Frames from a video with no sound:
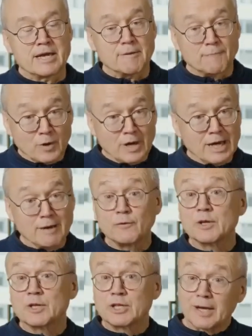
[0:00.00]
If you have
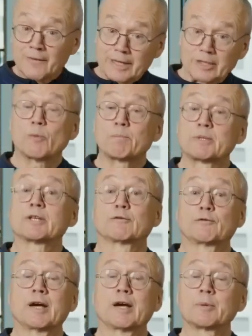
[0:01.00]
a direct optical
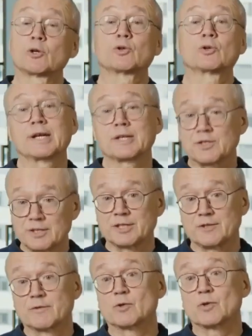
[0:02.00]
fiber connection,
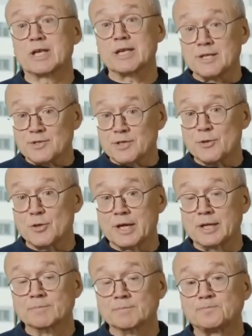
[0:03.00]
it's a very easy
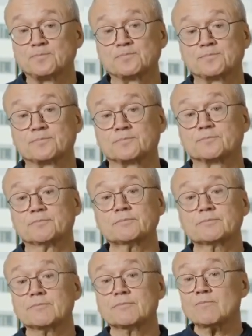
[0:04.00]
thing.
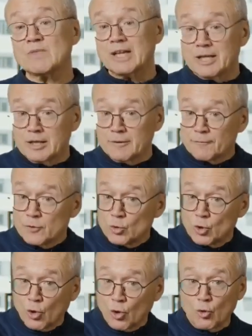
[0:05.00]
If you
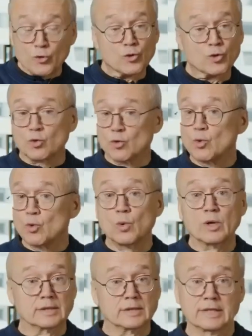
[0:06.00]
go
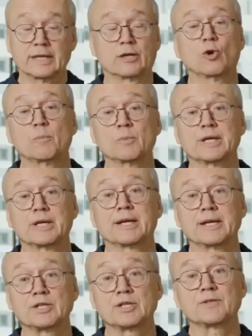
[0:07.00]
through a
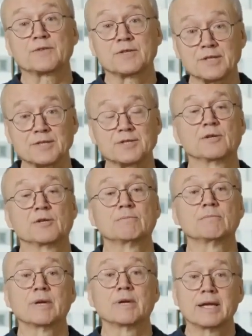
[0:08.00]
communication
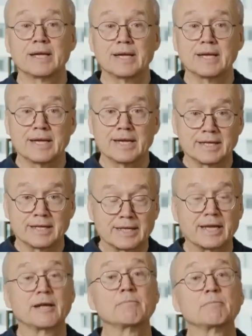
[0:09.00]
system, it
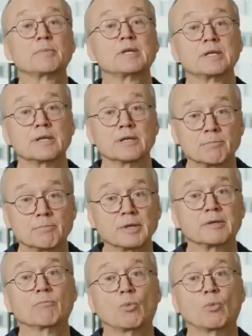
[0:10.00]
can be a bit